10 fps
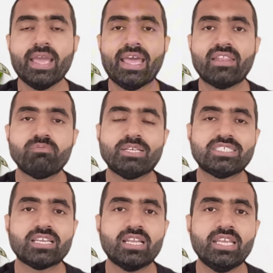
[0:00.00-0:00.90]
And
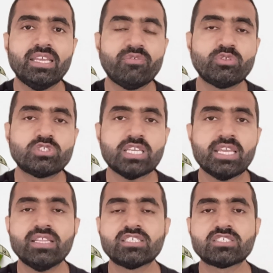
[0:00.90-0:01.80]
basically, if you
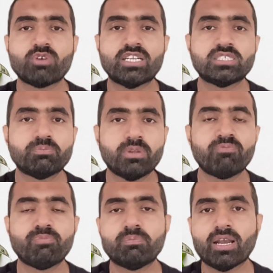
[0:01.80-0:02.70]
see, this is quite simple.
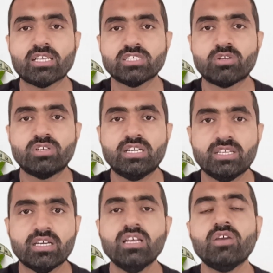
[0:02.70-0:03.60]
In Pakistan or
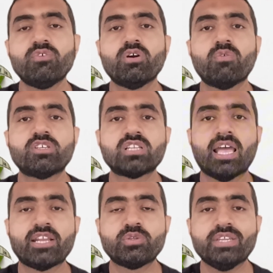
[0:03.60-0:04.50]
India, we always
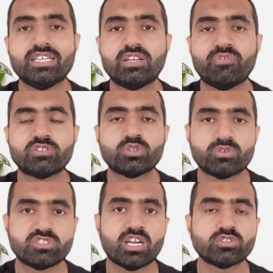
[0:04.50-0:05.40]
like to eat different sort
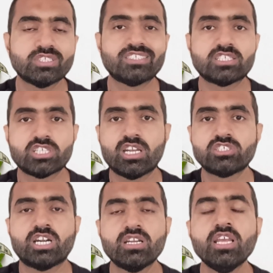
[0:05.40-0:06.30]
of charts. And this is a chana
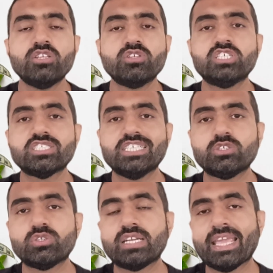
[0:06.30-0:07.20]
chart. You just need
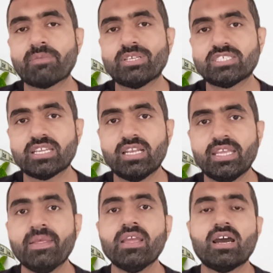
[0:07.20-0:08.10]
to take
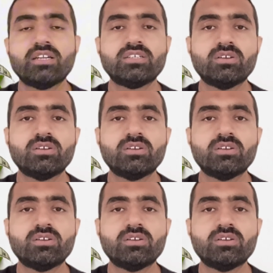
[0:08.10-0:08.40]
basically 100